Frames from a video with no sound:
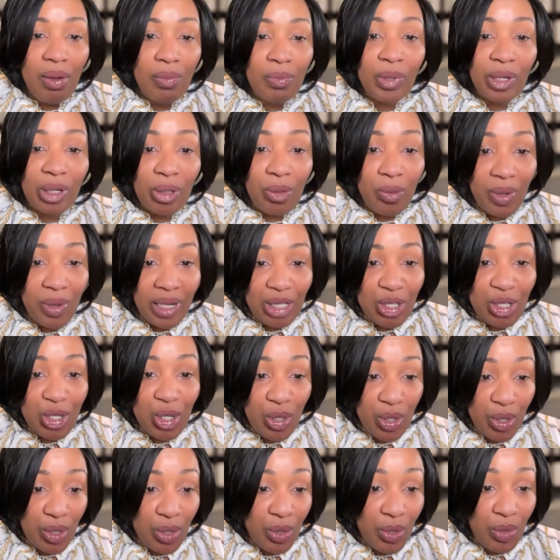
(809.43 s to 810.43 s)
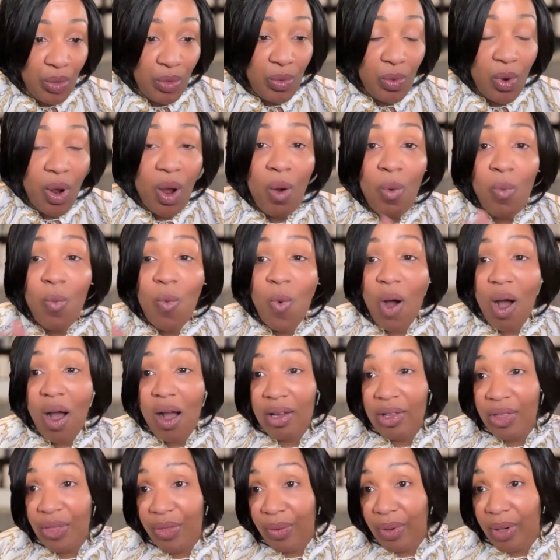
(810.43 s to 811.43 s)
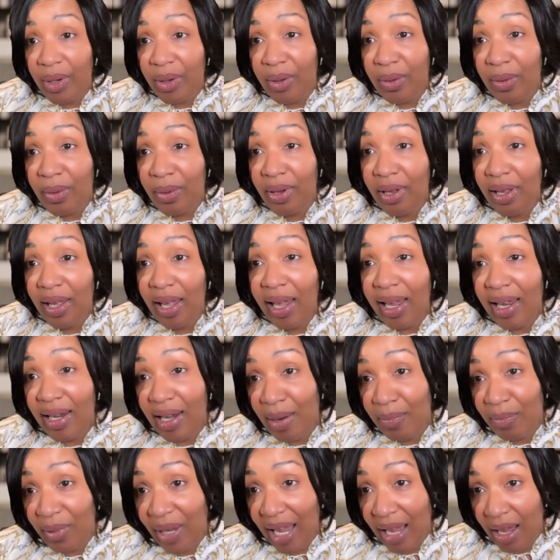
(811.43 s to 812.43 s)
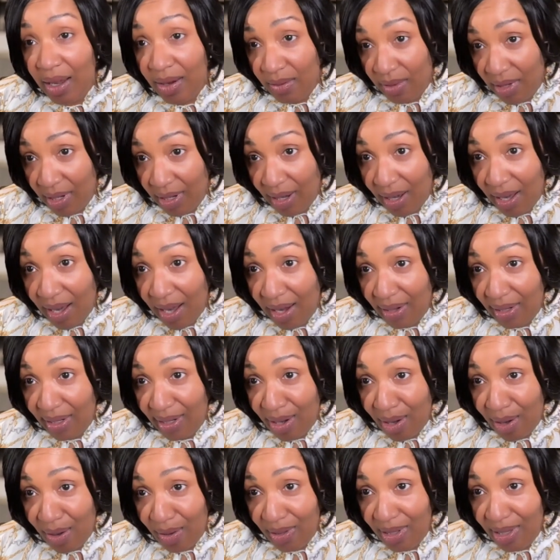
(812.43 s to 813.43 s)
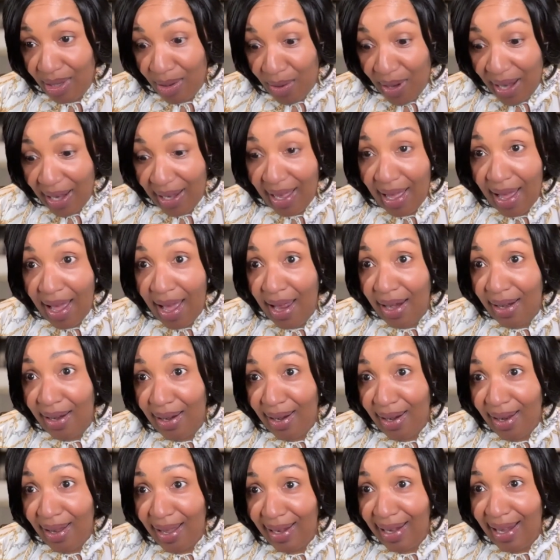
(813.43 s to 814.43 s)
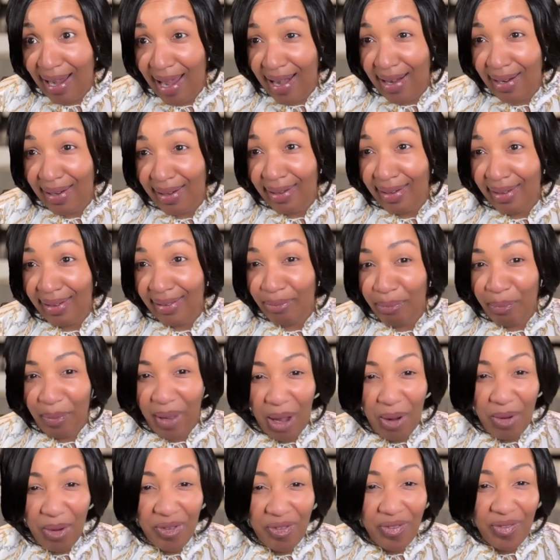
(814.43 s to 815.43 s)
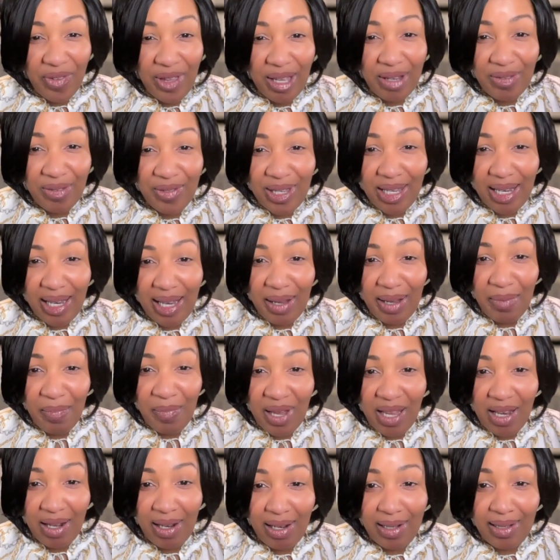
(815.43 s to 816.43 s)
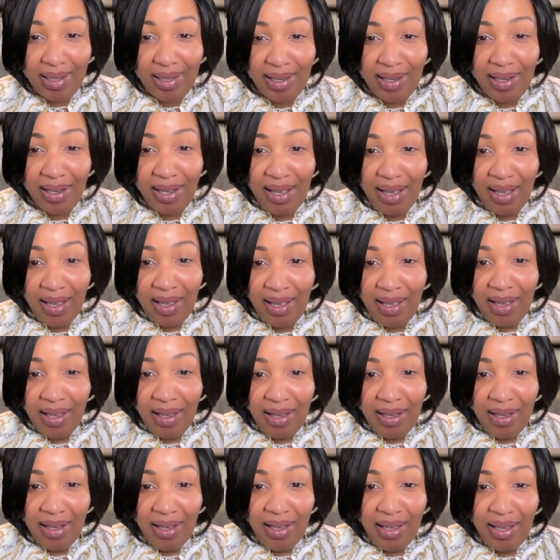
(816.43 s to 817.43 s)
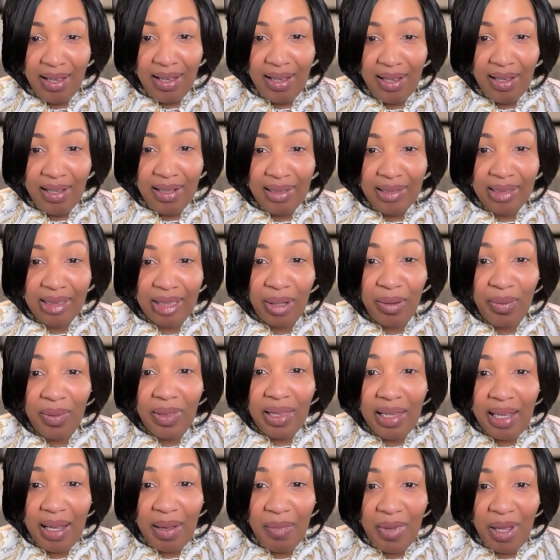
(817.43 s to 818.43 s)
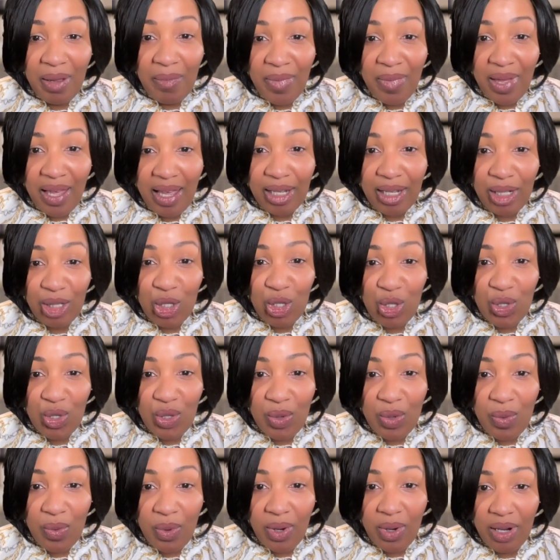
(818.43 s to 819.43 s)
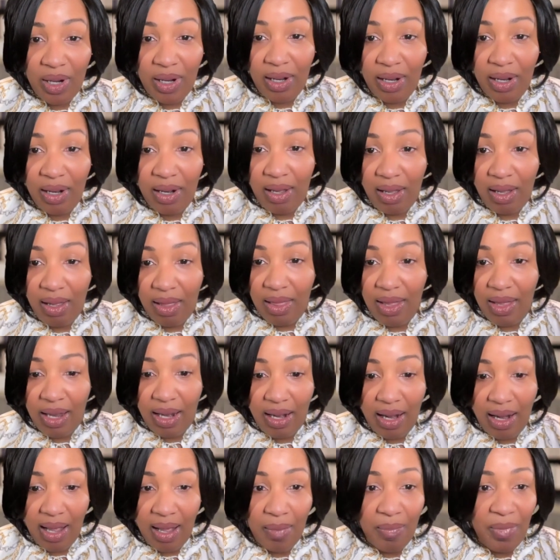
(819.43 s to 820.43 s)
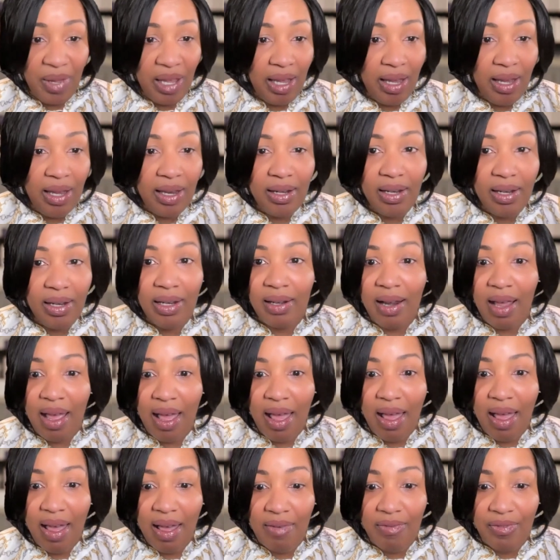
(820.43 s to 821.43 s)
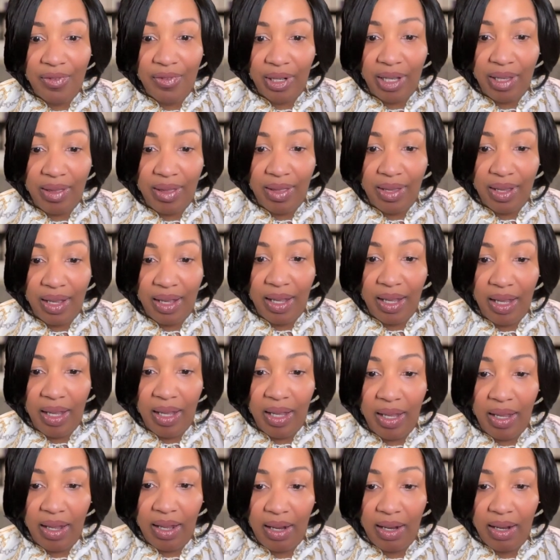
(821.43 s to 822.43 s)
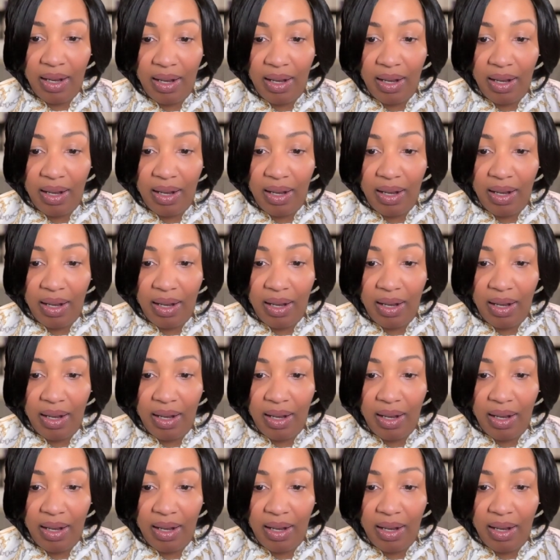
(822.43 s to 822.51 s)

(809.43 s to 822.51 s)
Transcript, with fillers: we're going to walk through, and I'm counting the clock, y'all. So I got about 15 minutes. So let me make sure that I'm hitting everything.